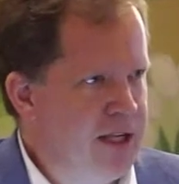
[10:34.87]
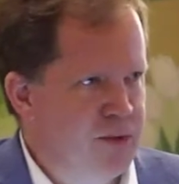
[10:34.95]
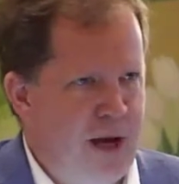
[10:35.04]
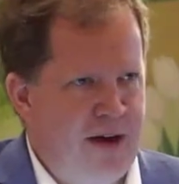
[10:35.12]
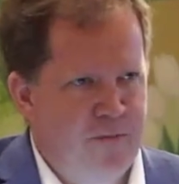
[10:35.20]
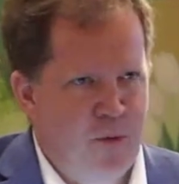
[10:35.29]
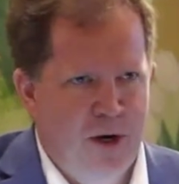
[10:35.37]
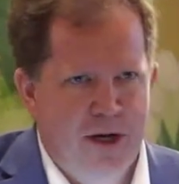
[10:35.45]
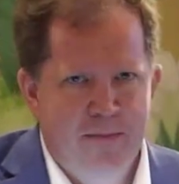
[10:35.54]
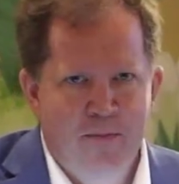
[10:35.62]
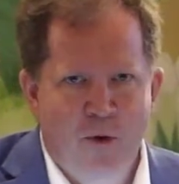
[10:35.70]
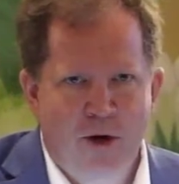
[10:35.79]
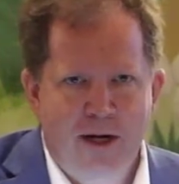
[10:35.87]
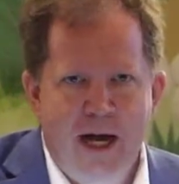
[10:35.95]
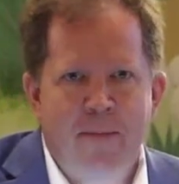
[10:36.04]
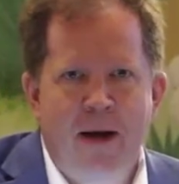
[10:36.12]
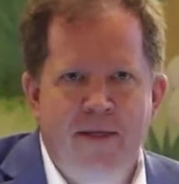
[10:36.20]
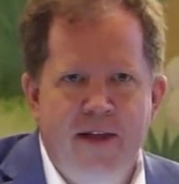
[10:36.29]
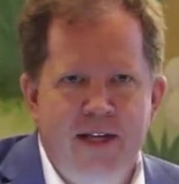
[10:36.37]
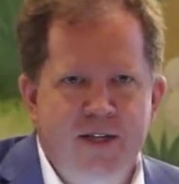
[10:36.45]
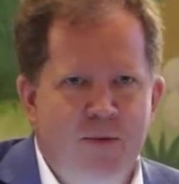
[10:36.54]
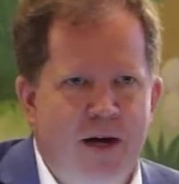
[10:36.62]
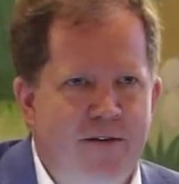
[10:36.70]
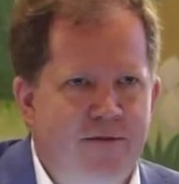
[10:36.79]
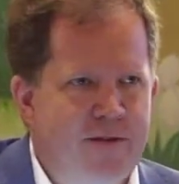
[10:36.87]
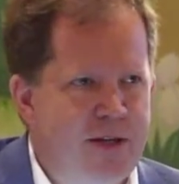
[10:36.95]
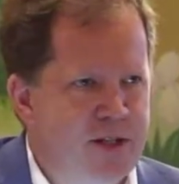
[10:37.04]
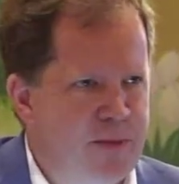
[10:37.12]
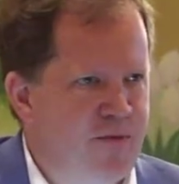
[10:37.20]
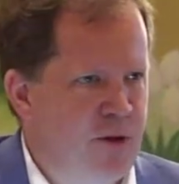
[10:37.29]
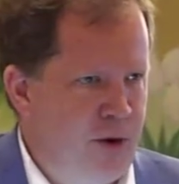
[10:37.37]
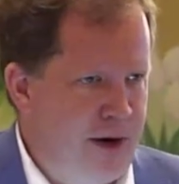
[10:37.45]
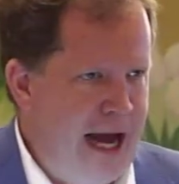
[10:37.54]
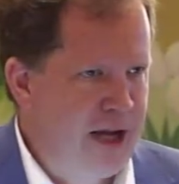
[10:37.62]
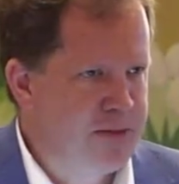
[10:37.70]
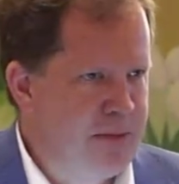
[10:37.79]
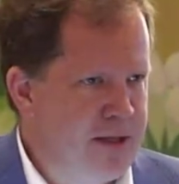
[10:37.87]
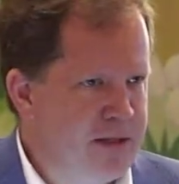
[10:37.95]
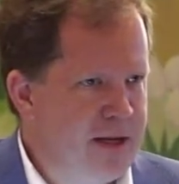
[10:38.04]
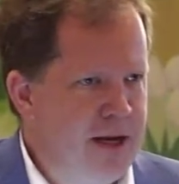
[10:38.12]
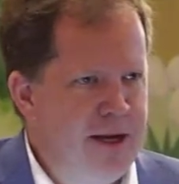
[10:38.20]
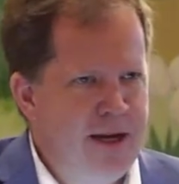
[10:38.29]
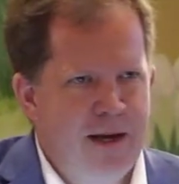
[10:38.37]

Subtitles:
So we'll have more to come on this, and we'll have some further announcements